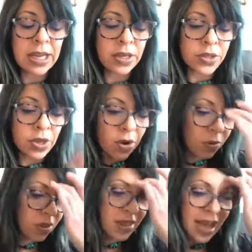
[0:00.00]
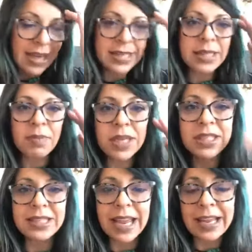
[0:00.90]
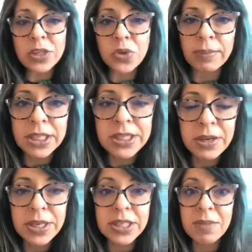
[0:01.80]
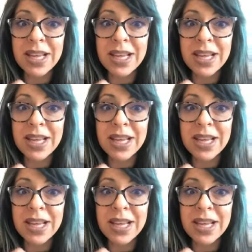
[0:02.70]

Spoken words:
So that is something to take extremely seriously,